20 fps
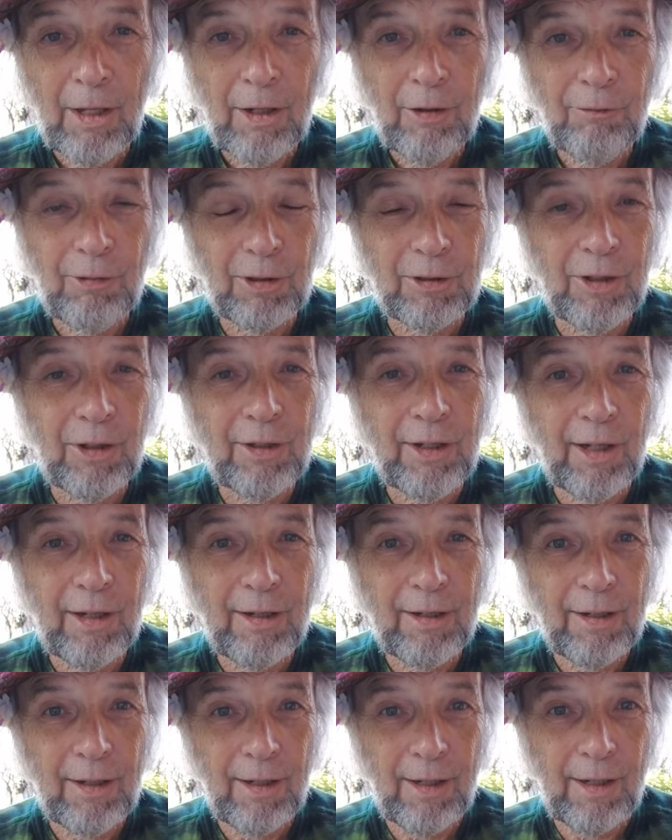Well, look at,
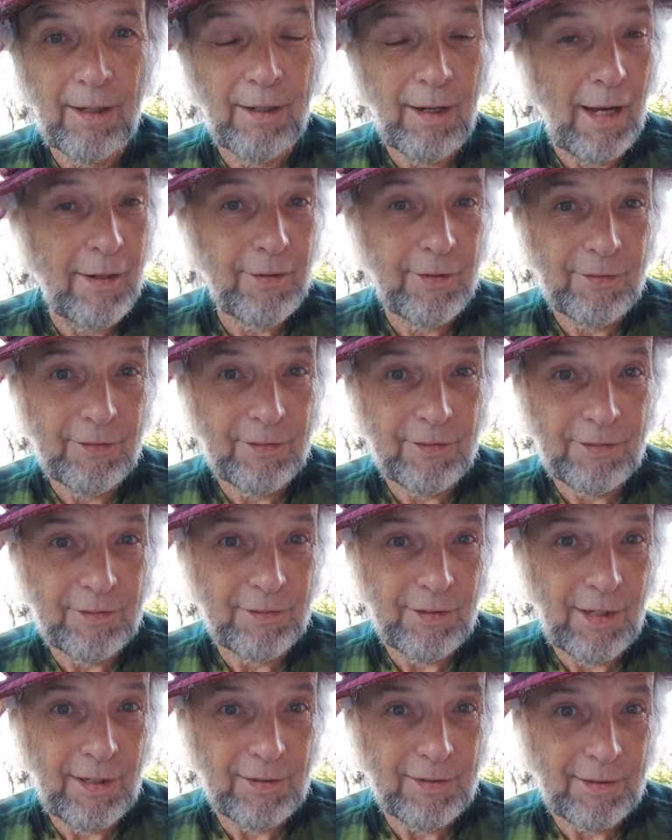I didn't
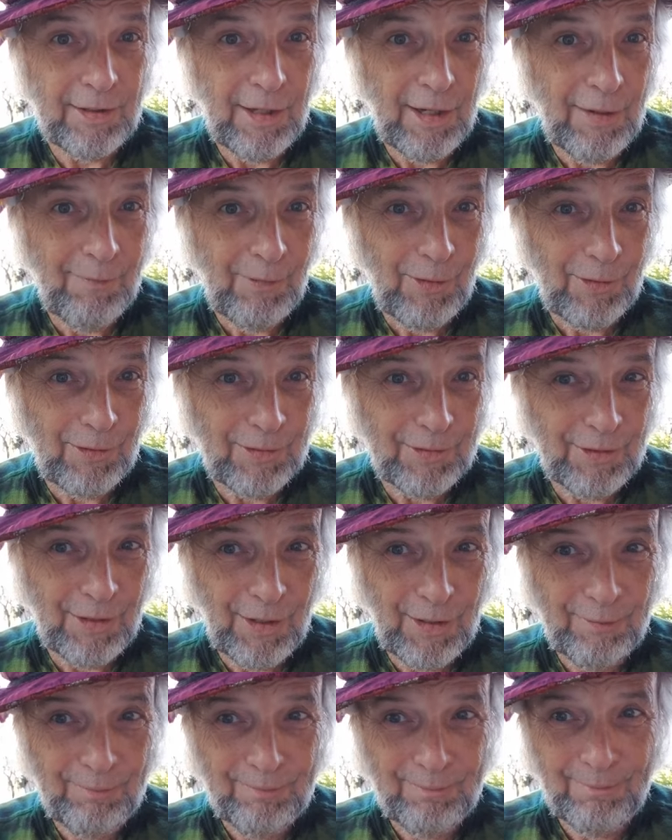stay in the cave all the
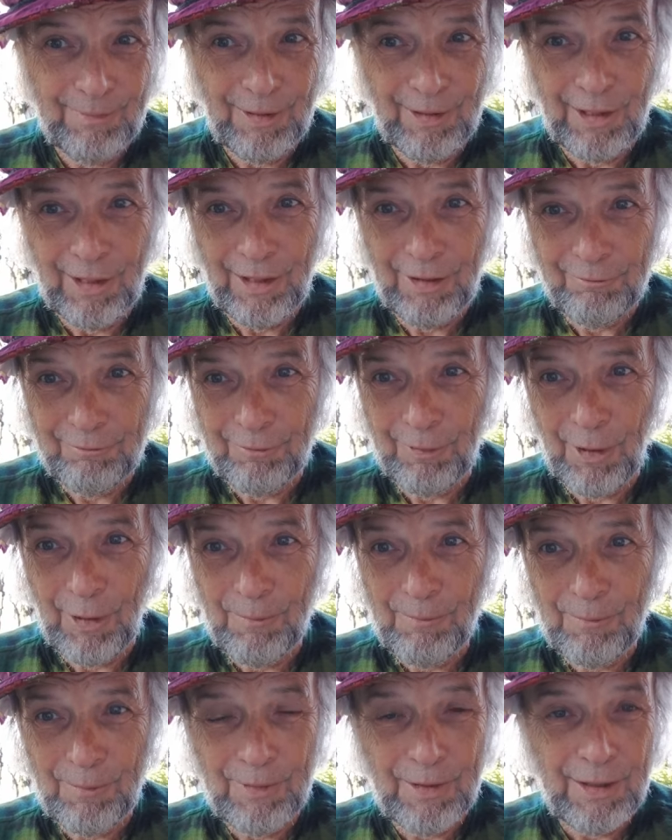time.
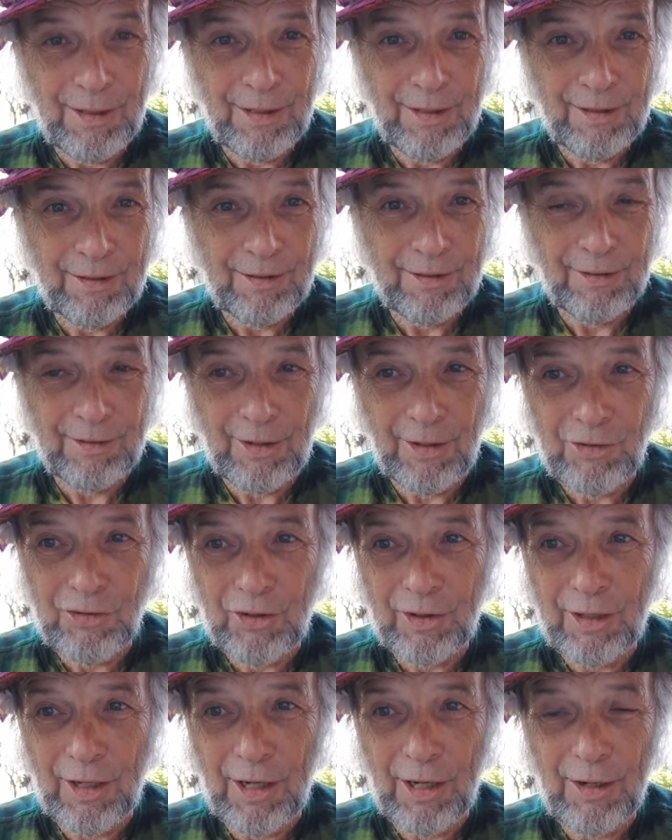From the Ganesha
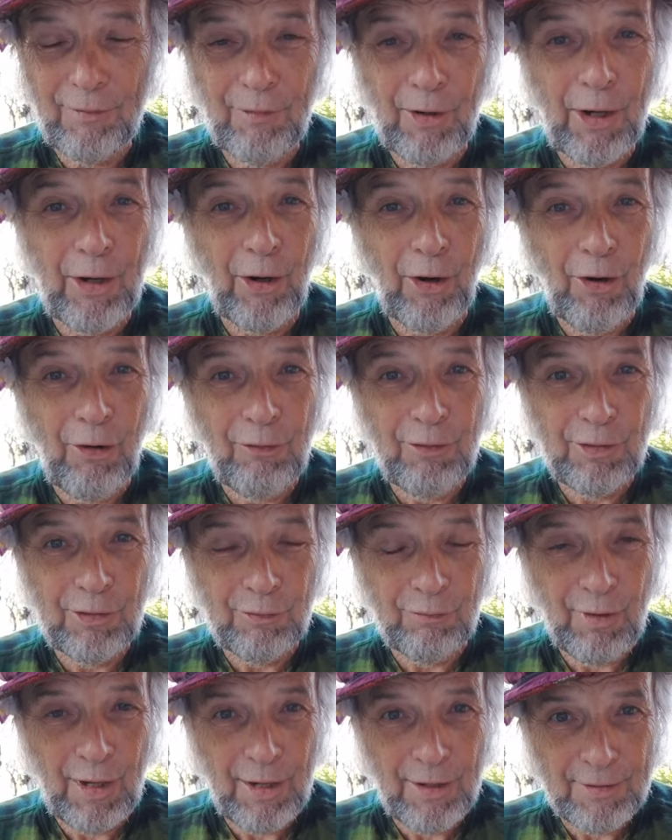cave, I always
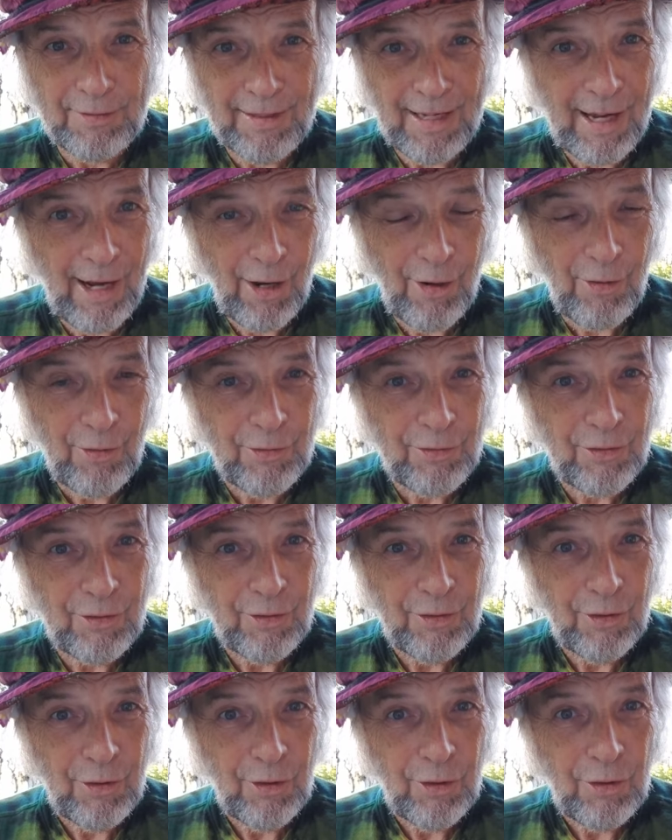fanned out
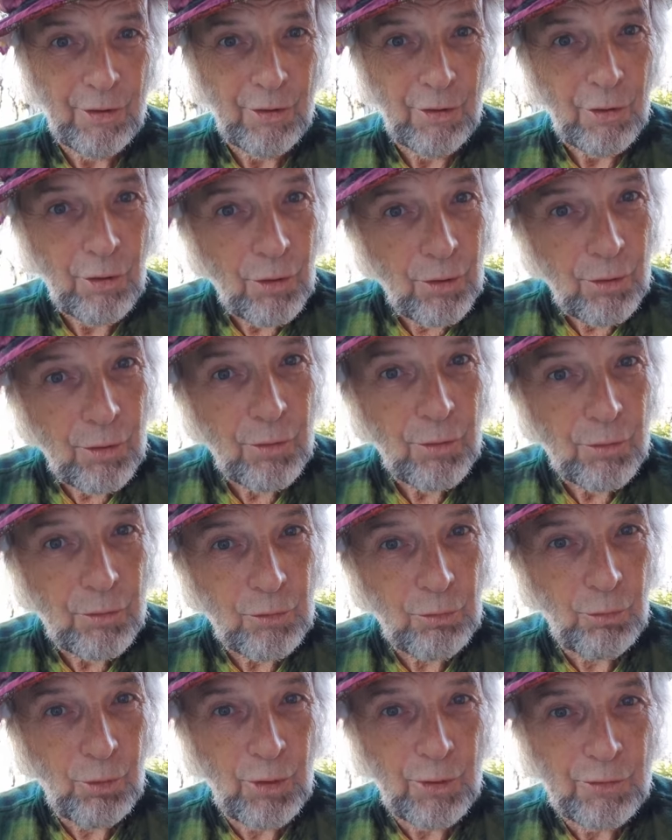
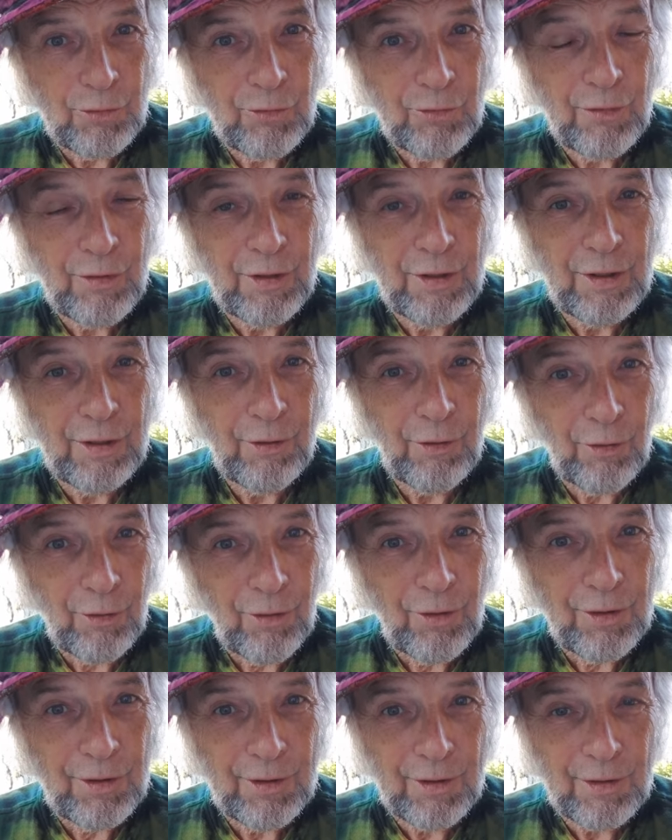towards the
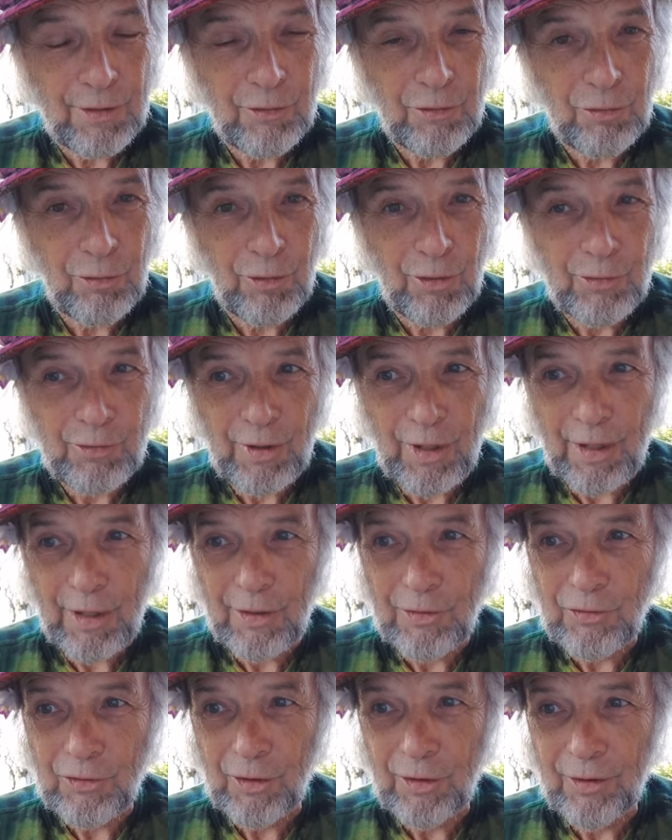Orient, towards
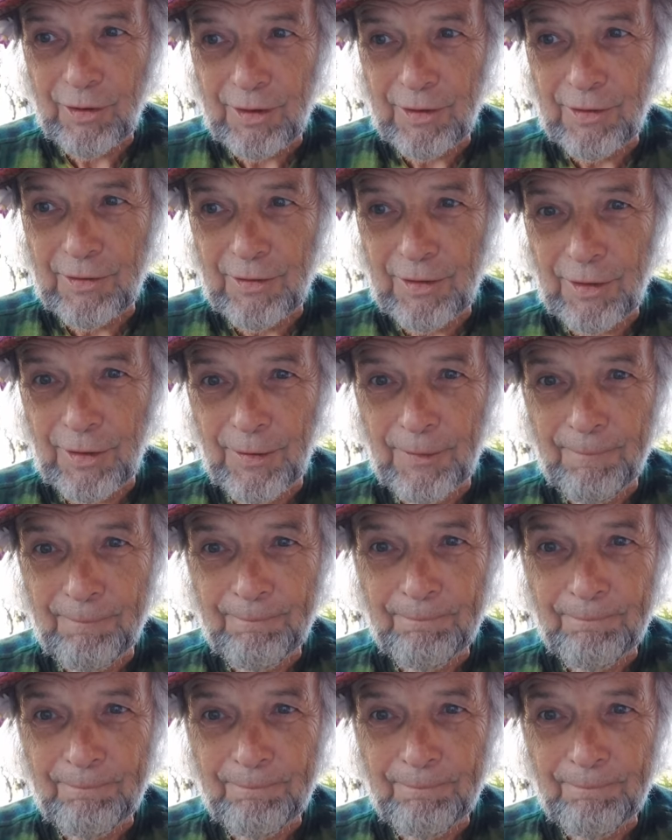Asia, India.